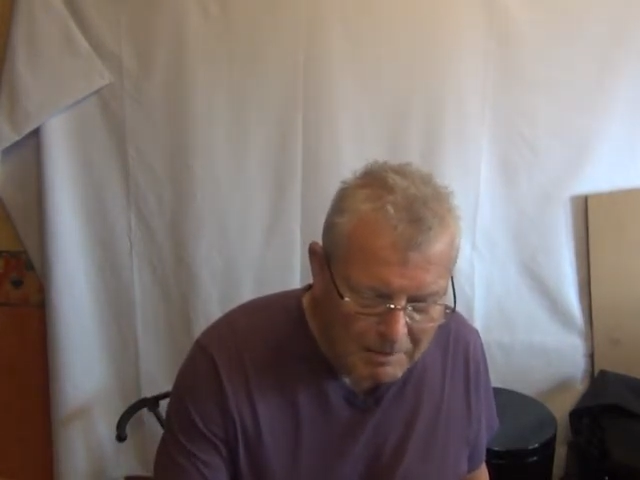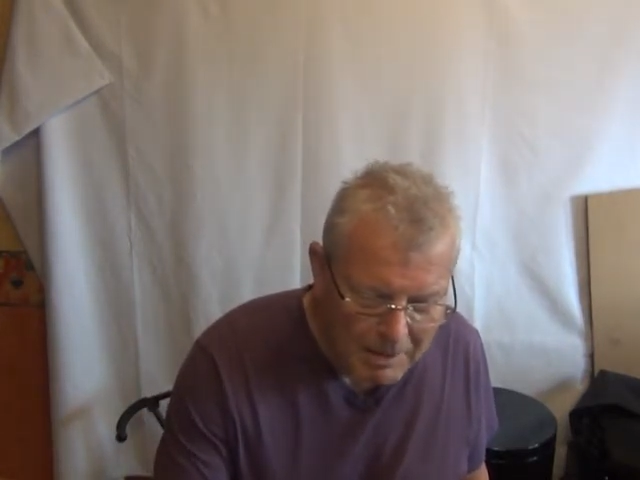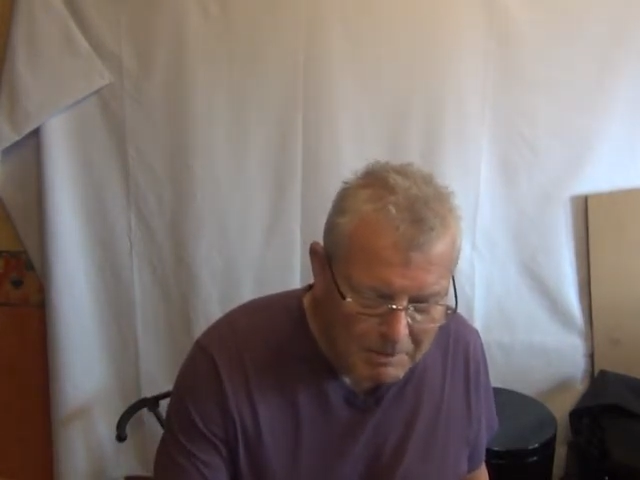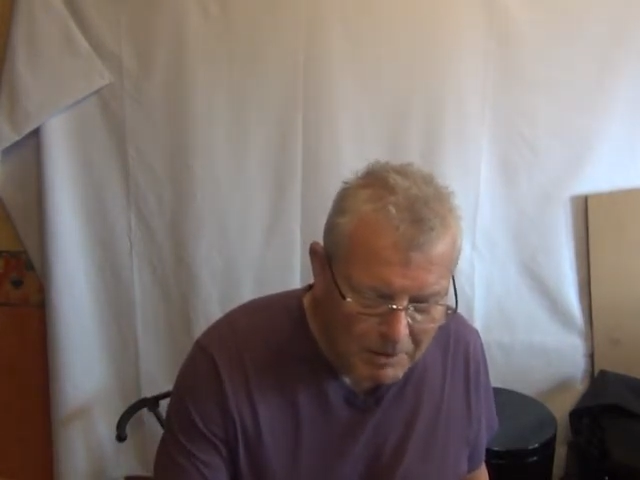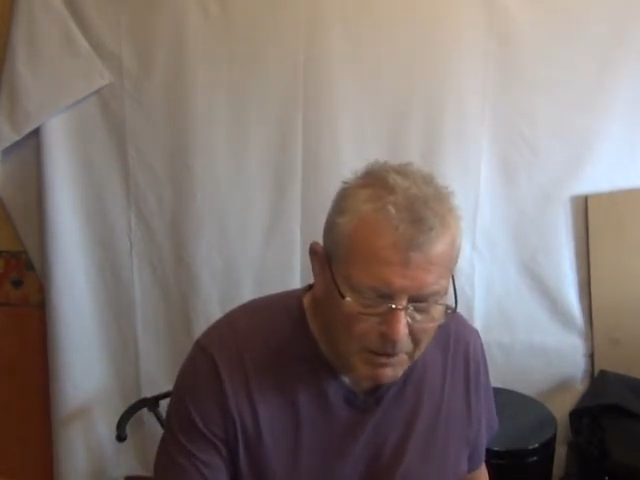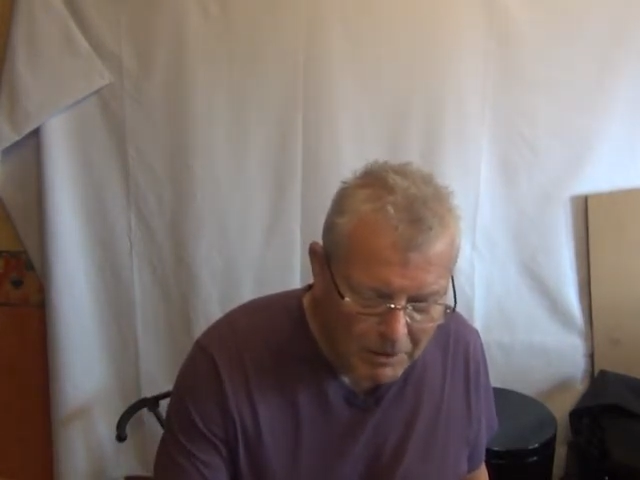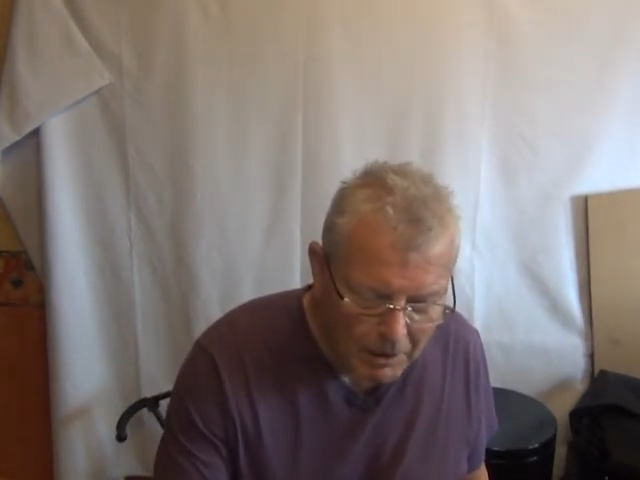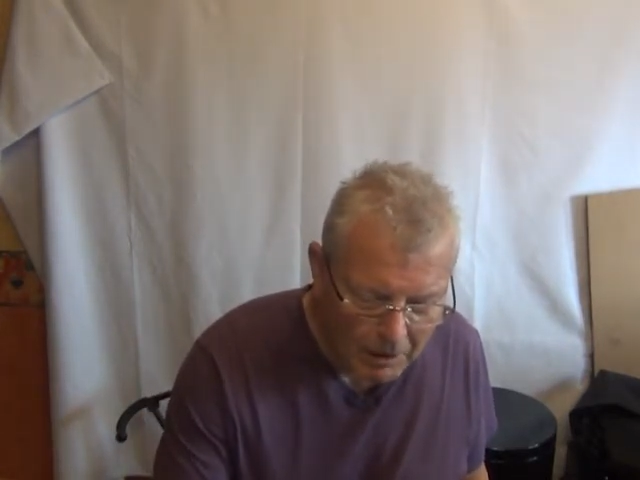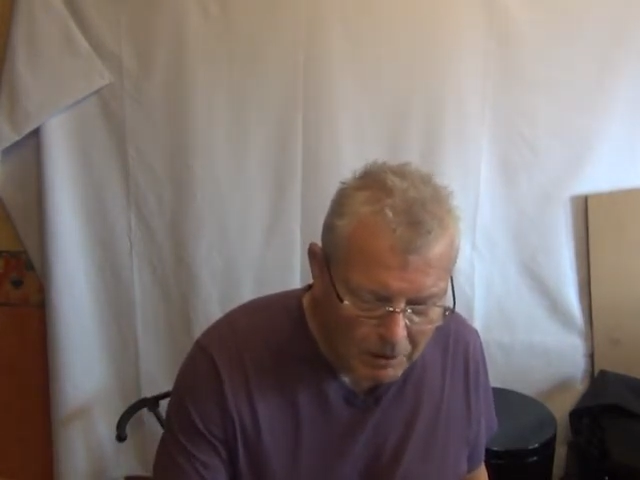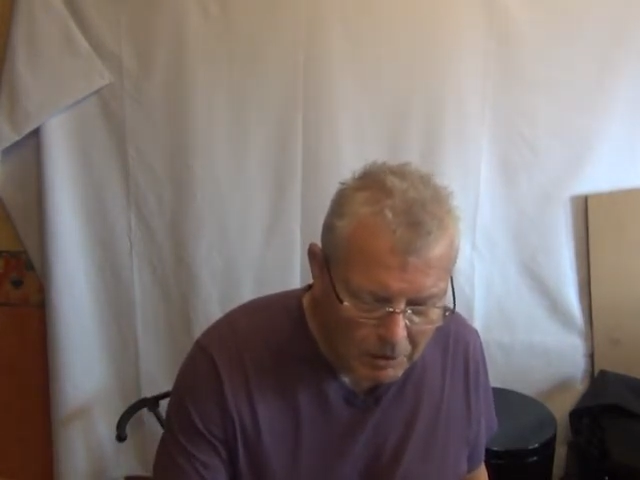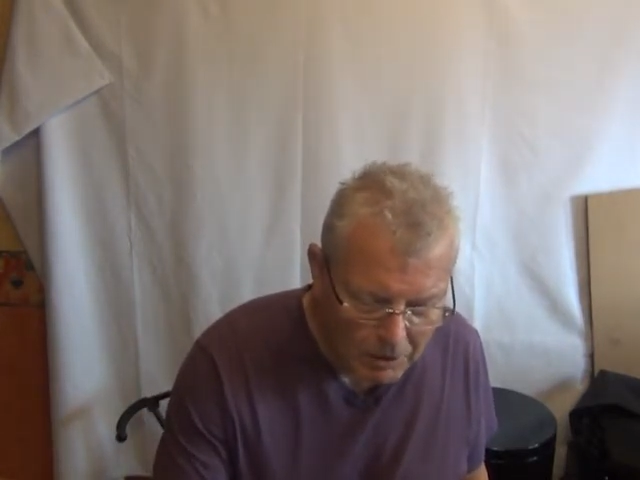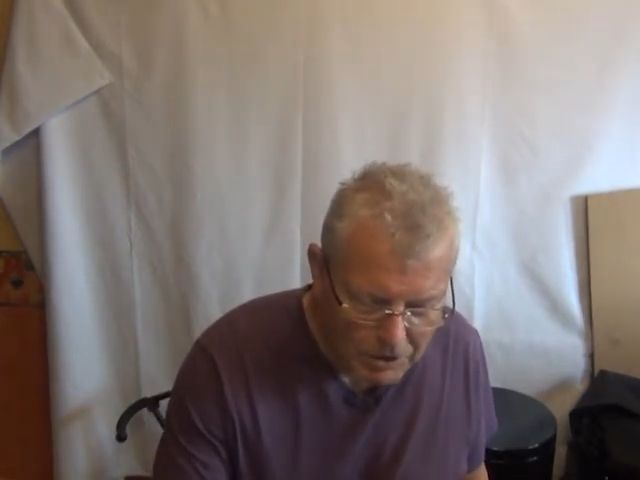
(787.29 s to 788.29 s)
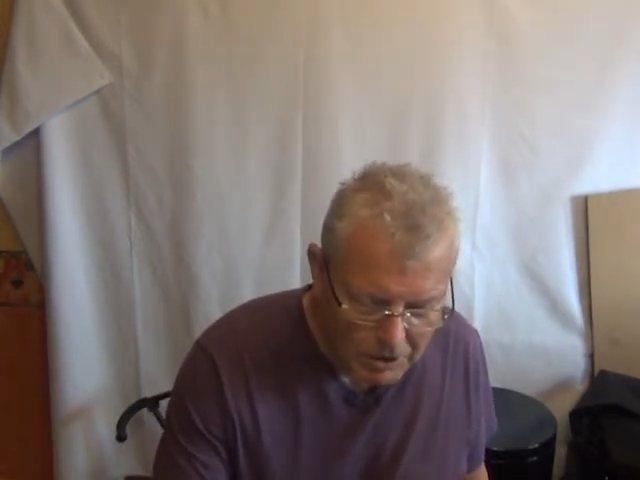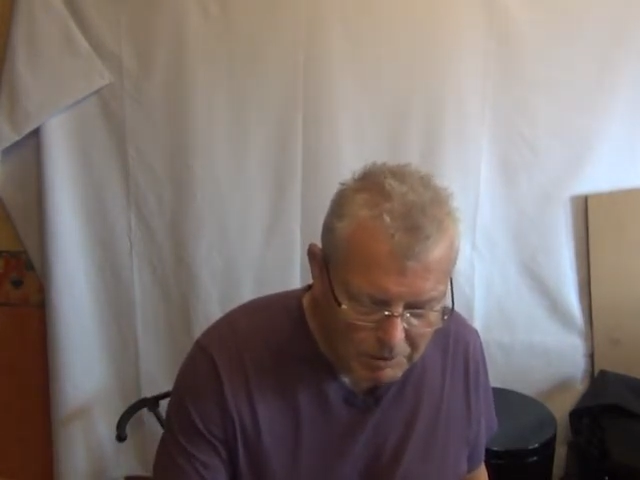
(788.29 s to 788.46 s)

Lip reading: bit more than I thought.